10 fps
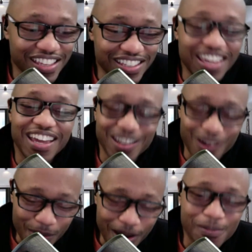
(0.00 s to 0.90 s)
Yeah, no
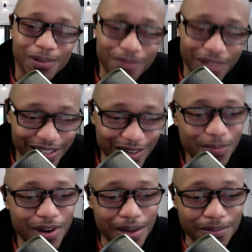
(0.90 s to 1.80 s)
problem, man. No
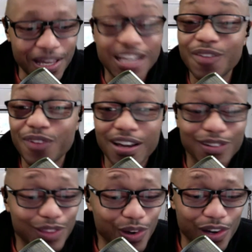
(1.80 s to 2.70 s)
problem. Any final
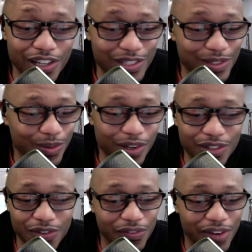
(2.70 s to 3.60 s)
thoughts, words of
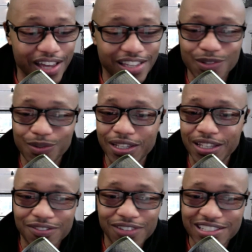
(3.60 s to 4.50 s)
advice you want to
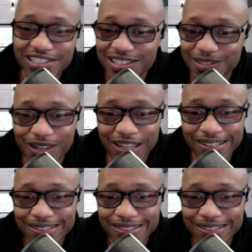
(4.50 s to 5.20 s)
leave listeners with?